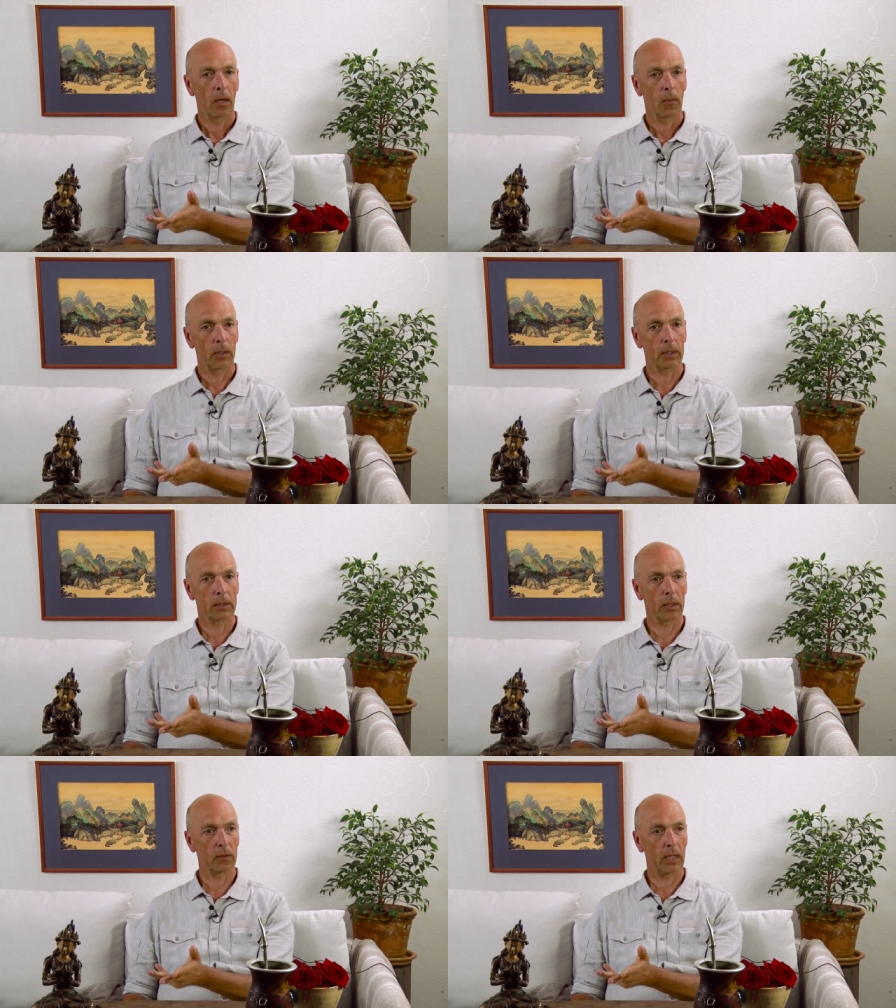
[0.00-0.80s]
What is
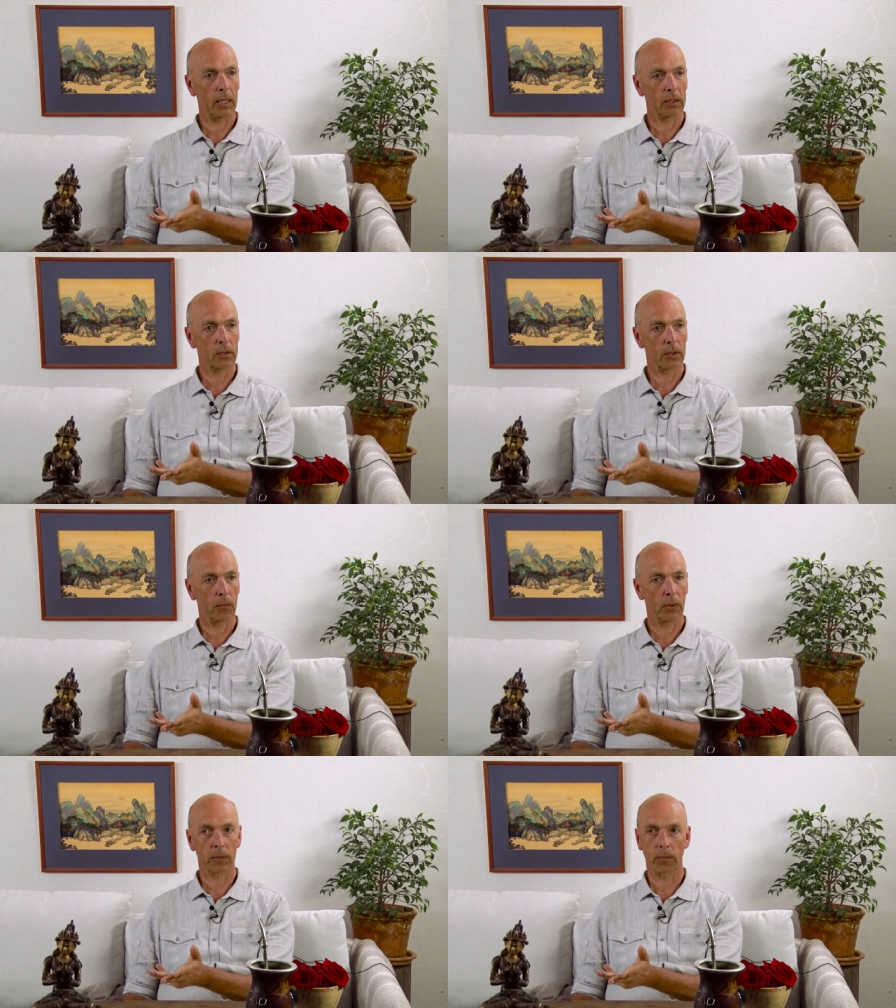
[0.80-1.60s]
the relationship
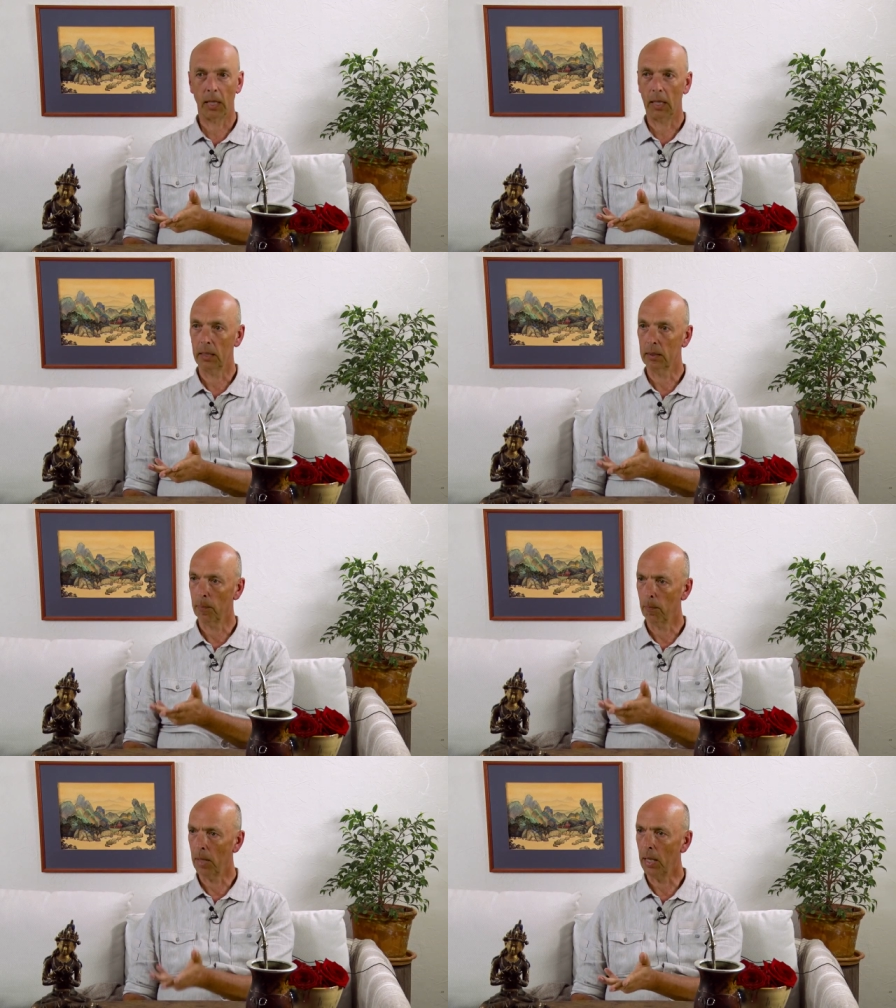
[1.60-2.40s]
with mind?
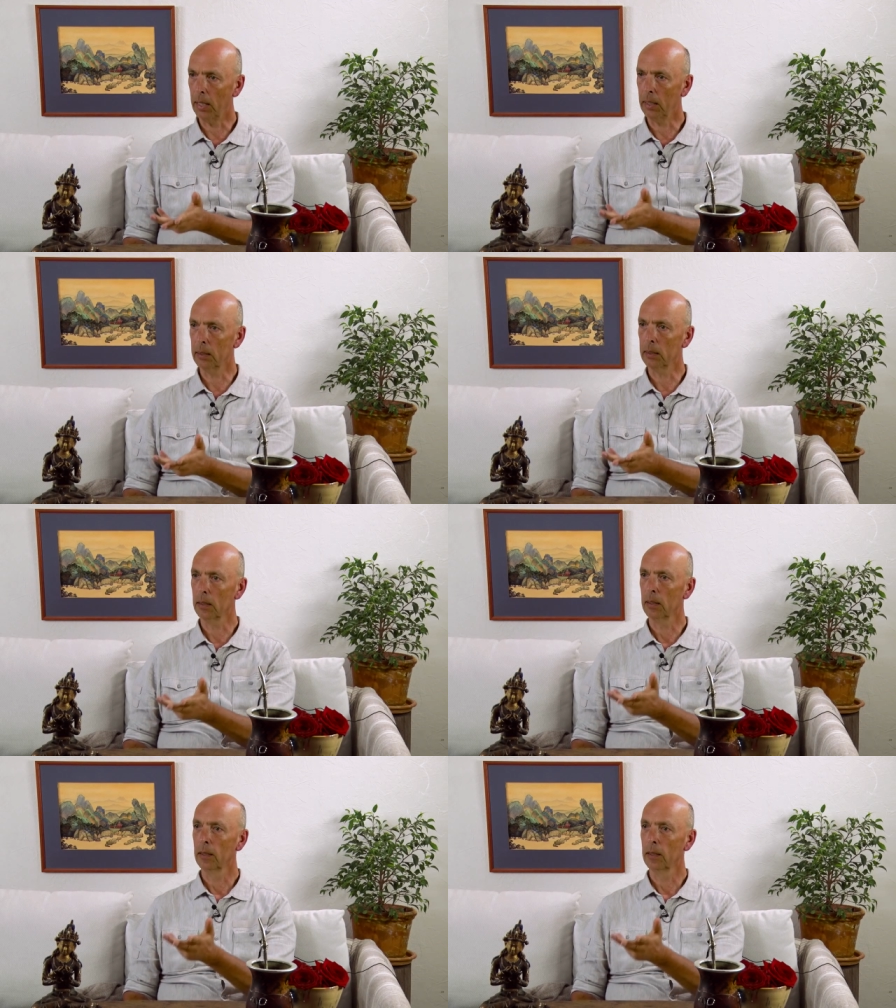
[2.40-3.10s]
Mind,